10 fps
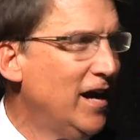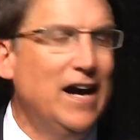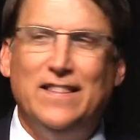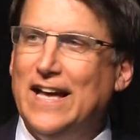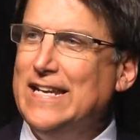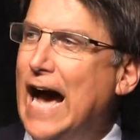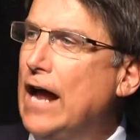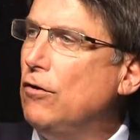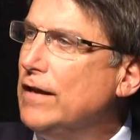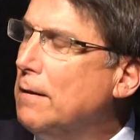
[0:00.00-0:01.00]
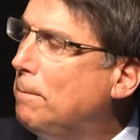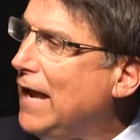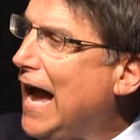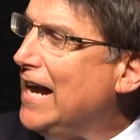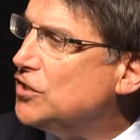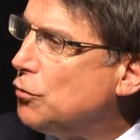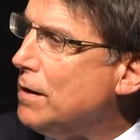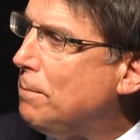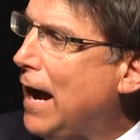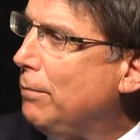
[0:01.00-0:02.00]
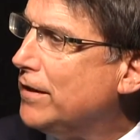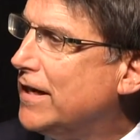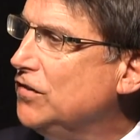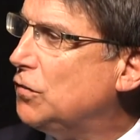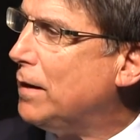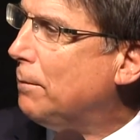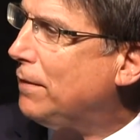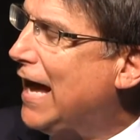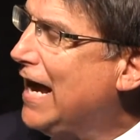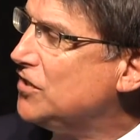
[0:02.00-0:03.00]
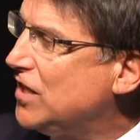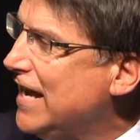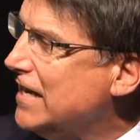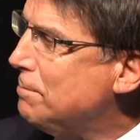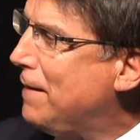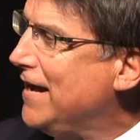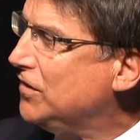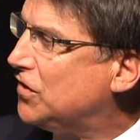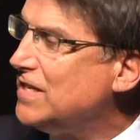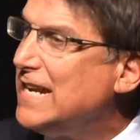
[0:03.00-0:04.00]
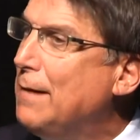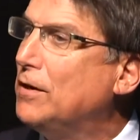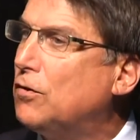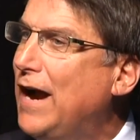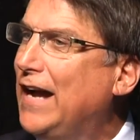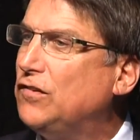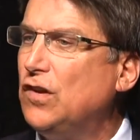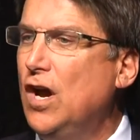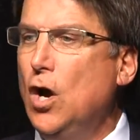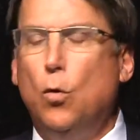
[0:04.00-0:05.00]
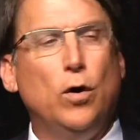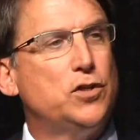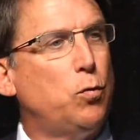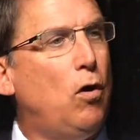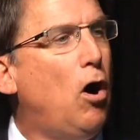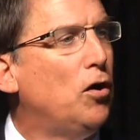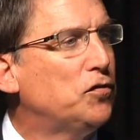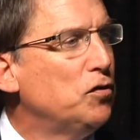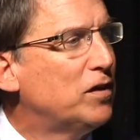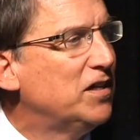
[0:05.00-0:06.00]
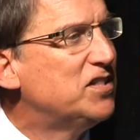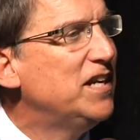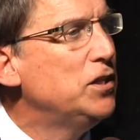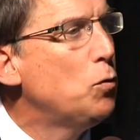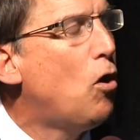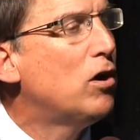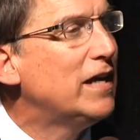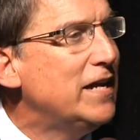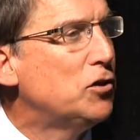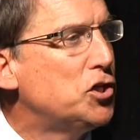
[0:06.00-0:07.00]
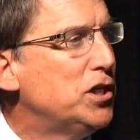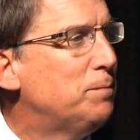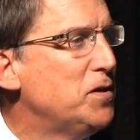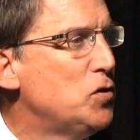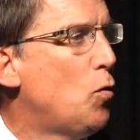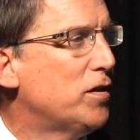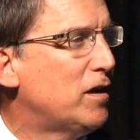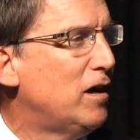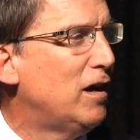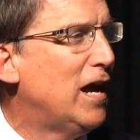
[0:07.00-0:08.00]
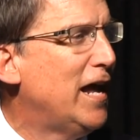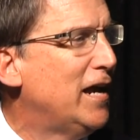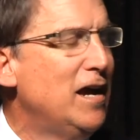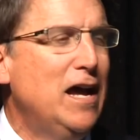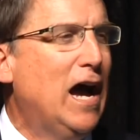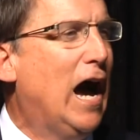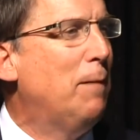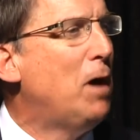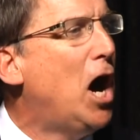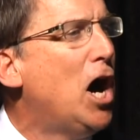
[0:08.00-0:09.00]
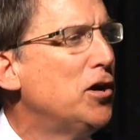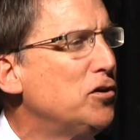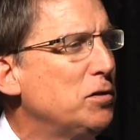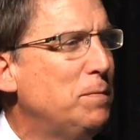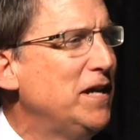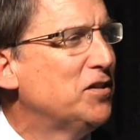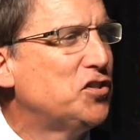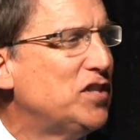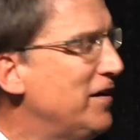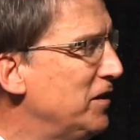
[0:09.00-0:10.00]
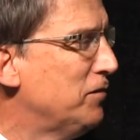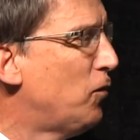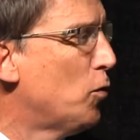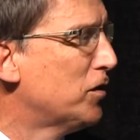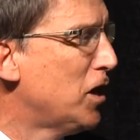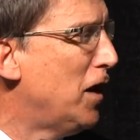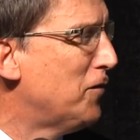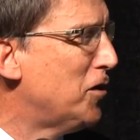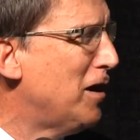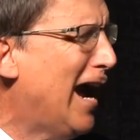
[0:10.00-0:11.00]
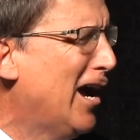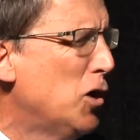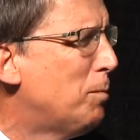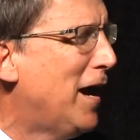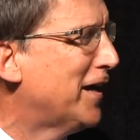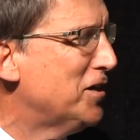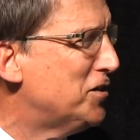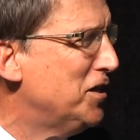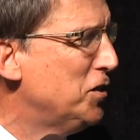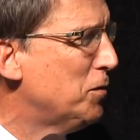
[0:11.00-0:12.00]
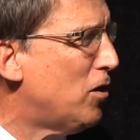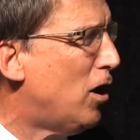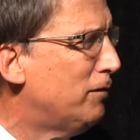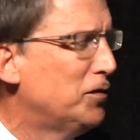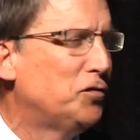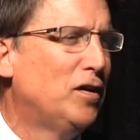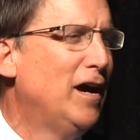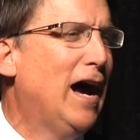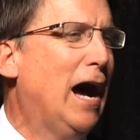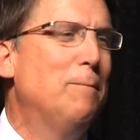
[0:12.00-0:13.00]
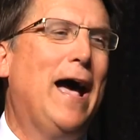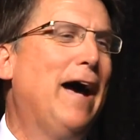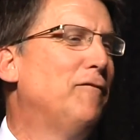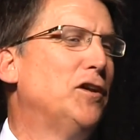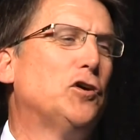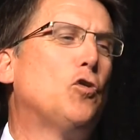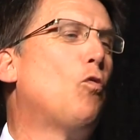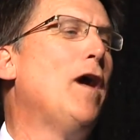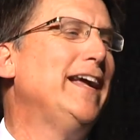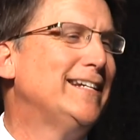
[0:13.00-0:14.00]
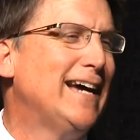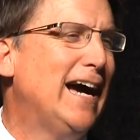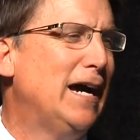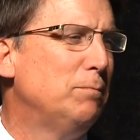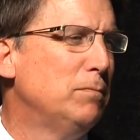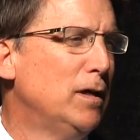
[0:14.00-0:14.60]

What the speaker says: that not only applies to Republicans, but applies to independents and Democrats, which will also continue our leadership in North Carolina. I'm honored to be the 74th governor. I hope I continue in office. I'm having a great time,